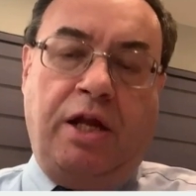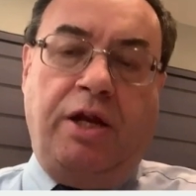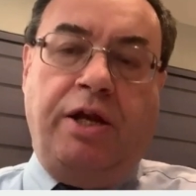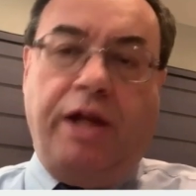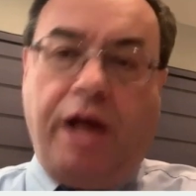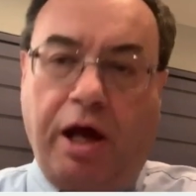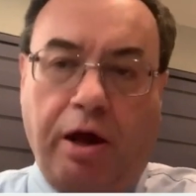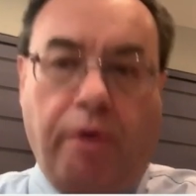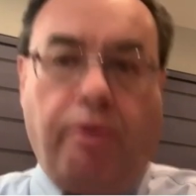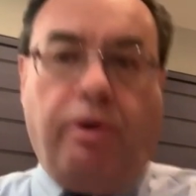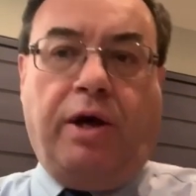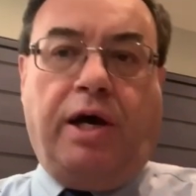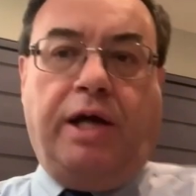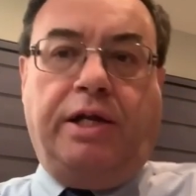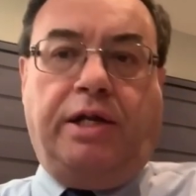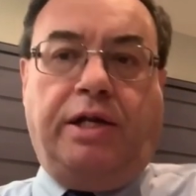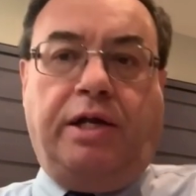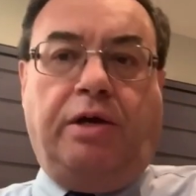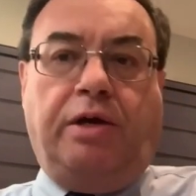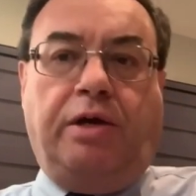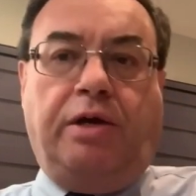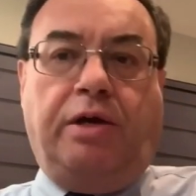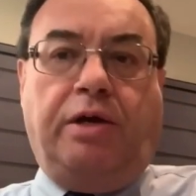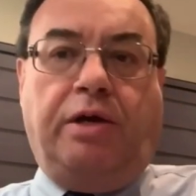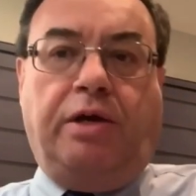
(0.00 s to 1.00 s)
No, I
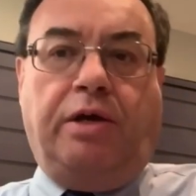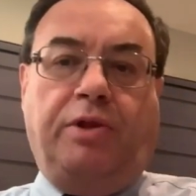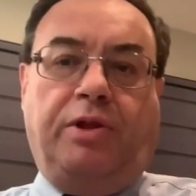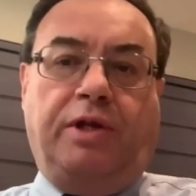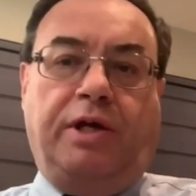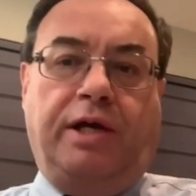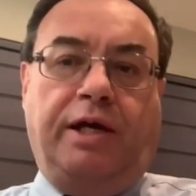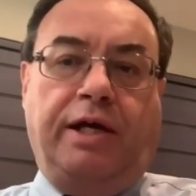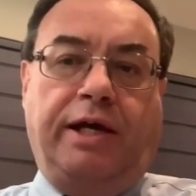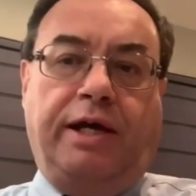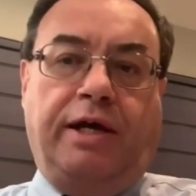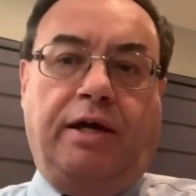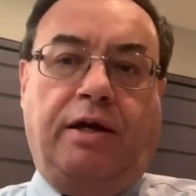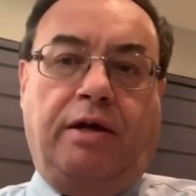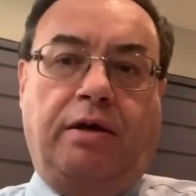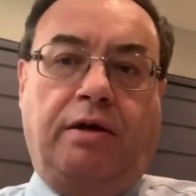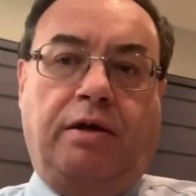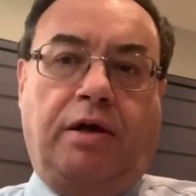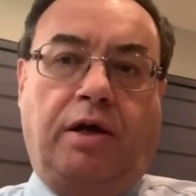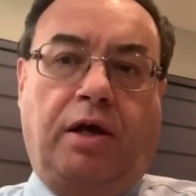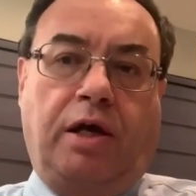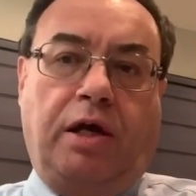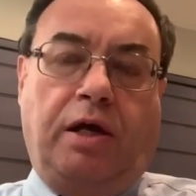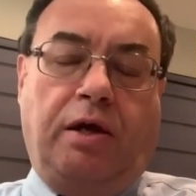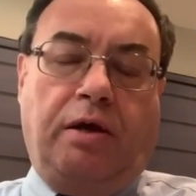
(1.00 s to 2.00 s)
don't think we're there yet,
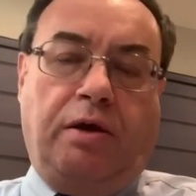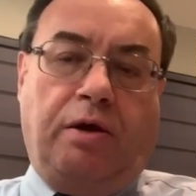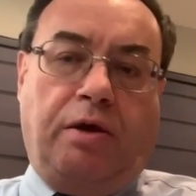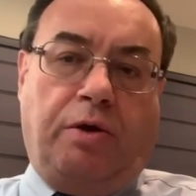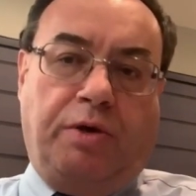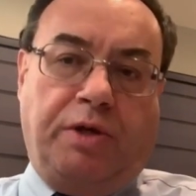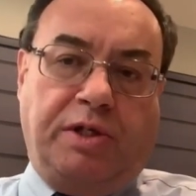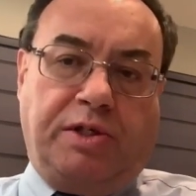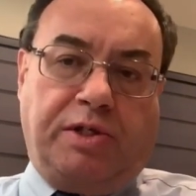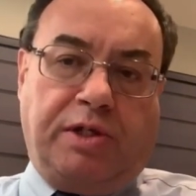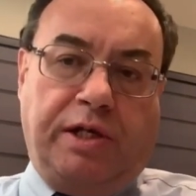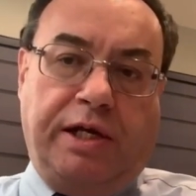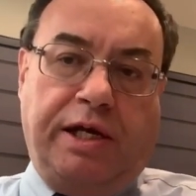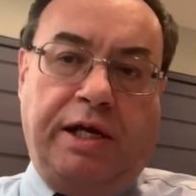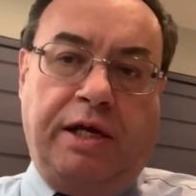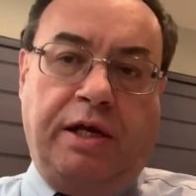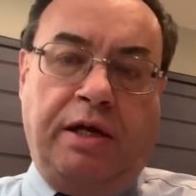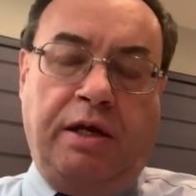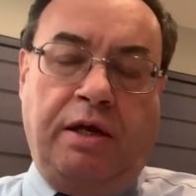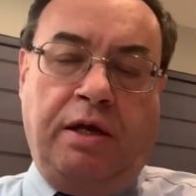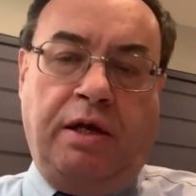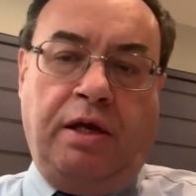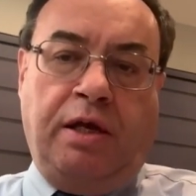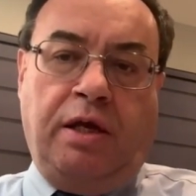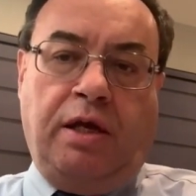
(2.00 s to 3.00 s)

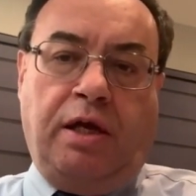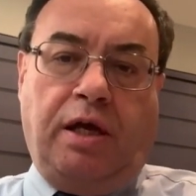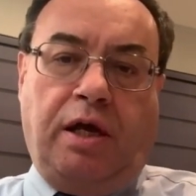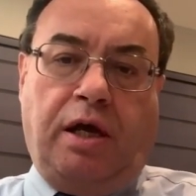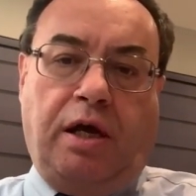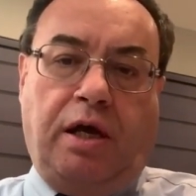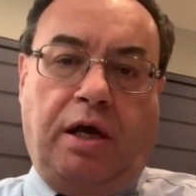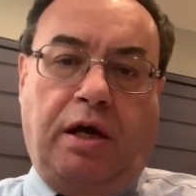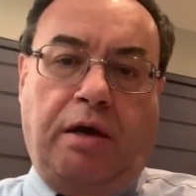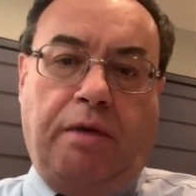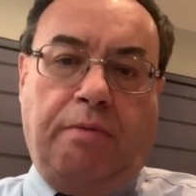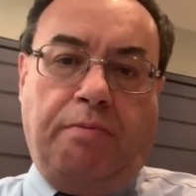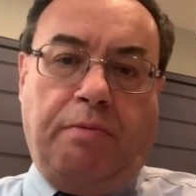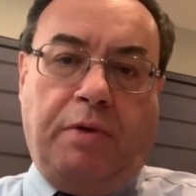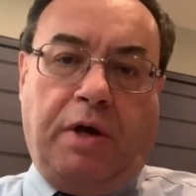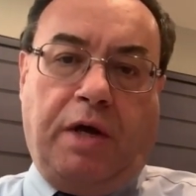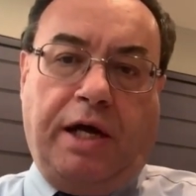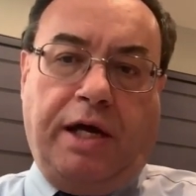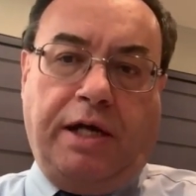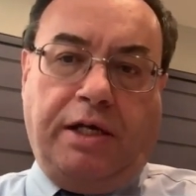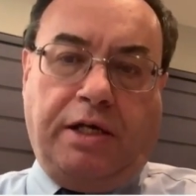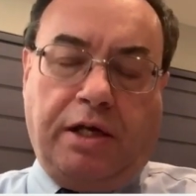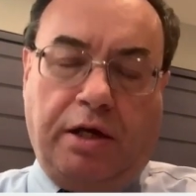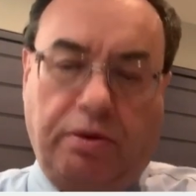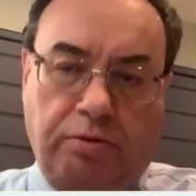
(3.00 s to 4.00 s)
honestly.
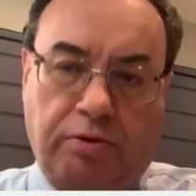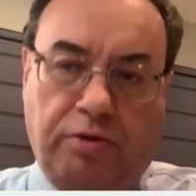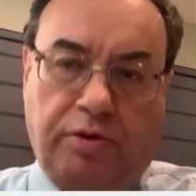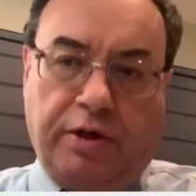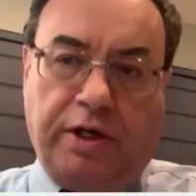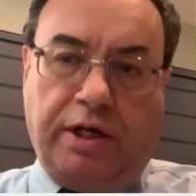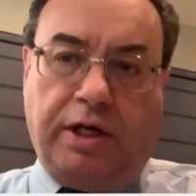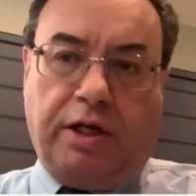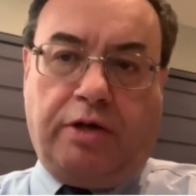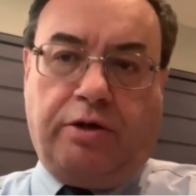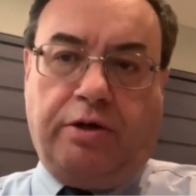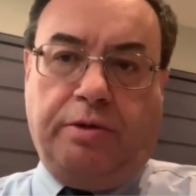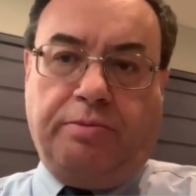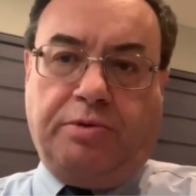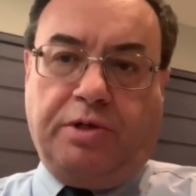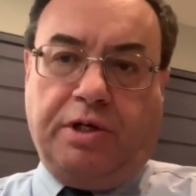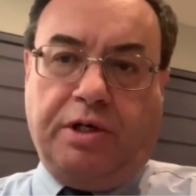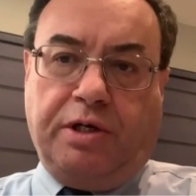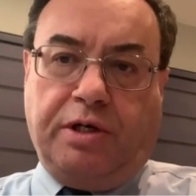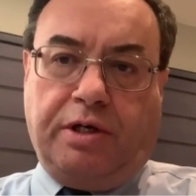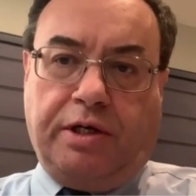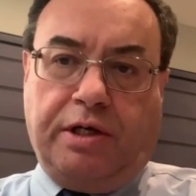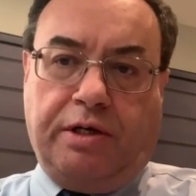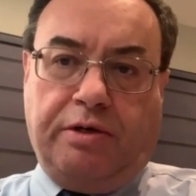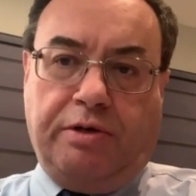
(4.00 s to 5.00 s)
I don't think
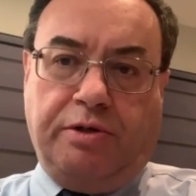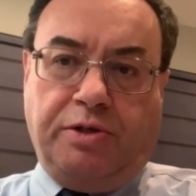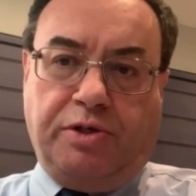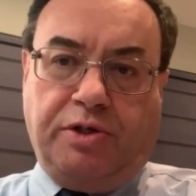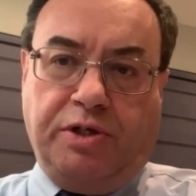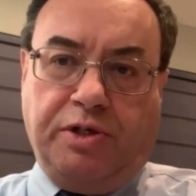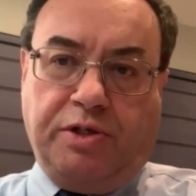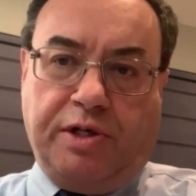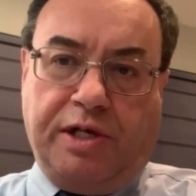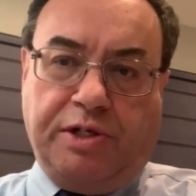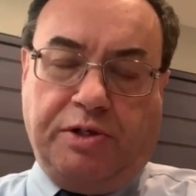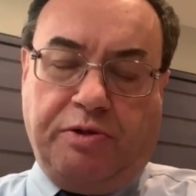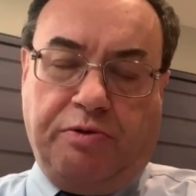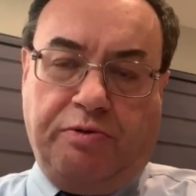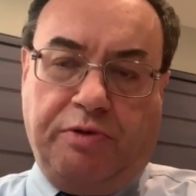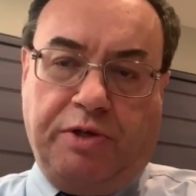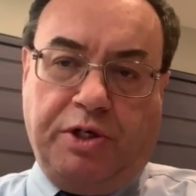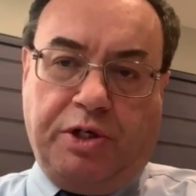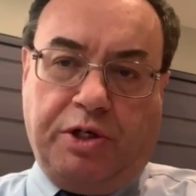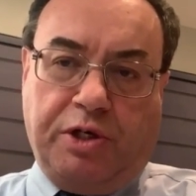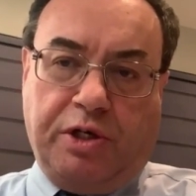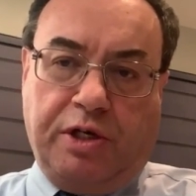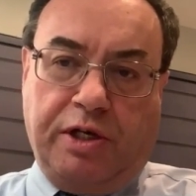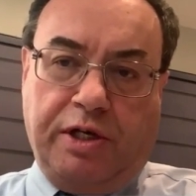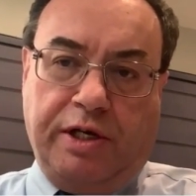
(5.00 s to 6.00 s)
cryptocurrencies as
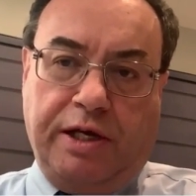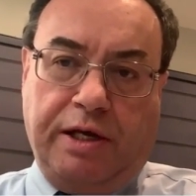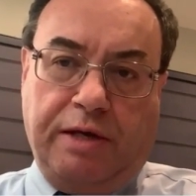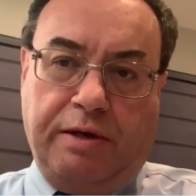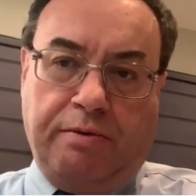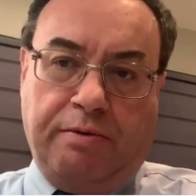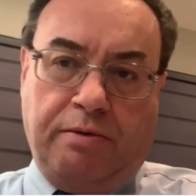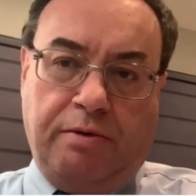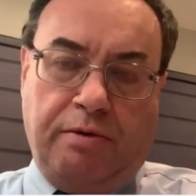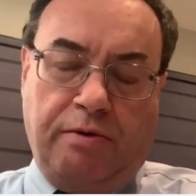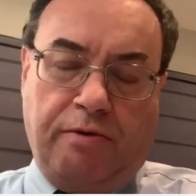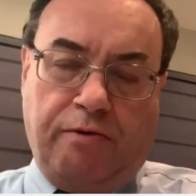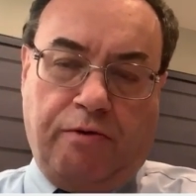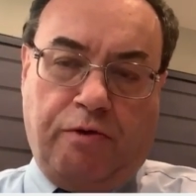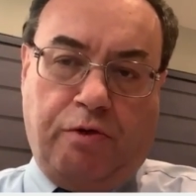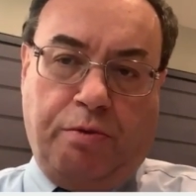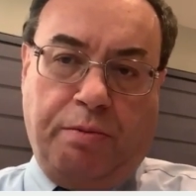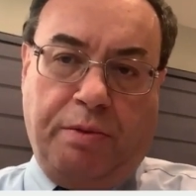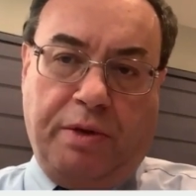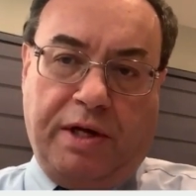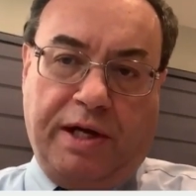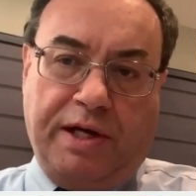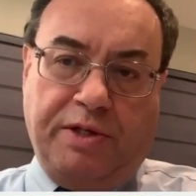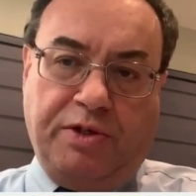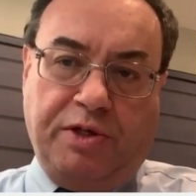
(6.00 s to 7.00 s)
originally
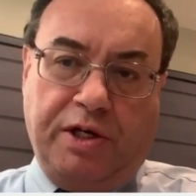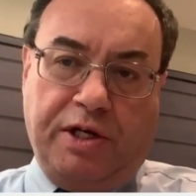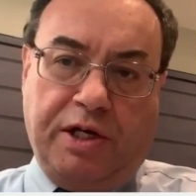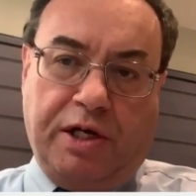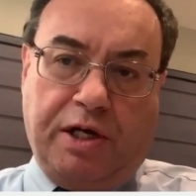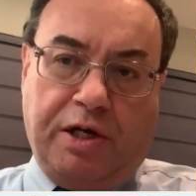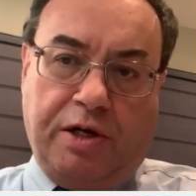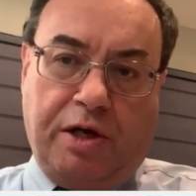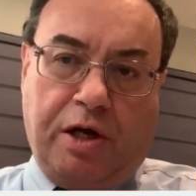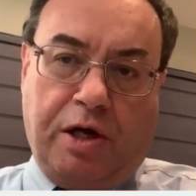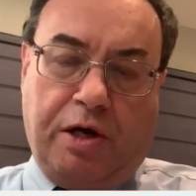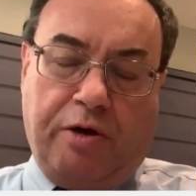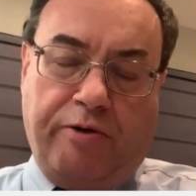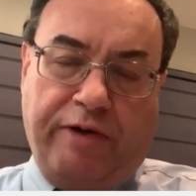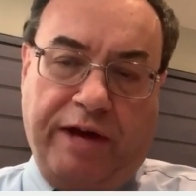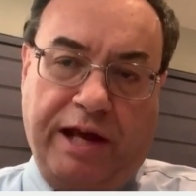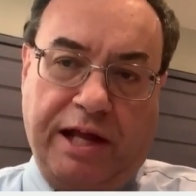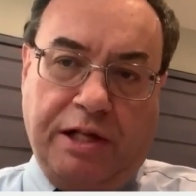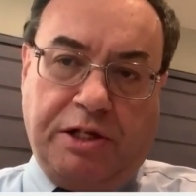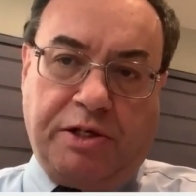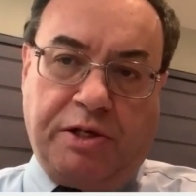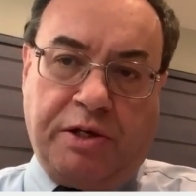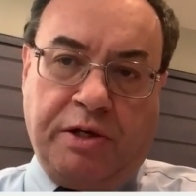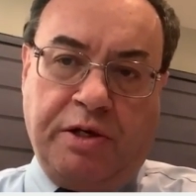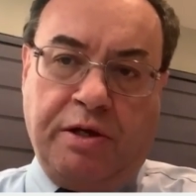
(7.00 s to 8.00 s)
formulated are
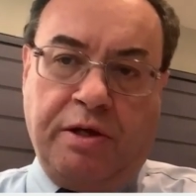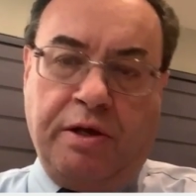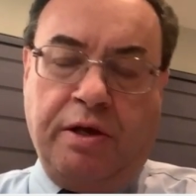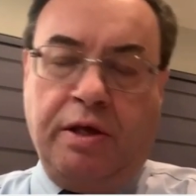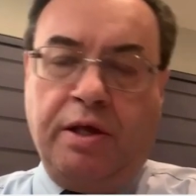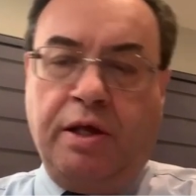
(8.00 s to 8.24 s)
it.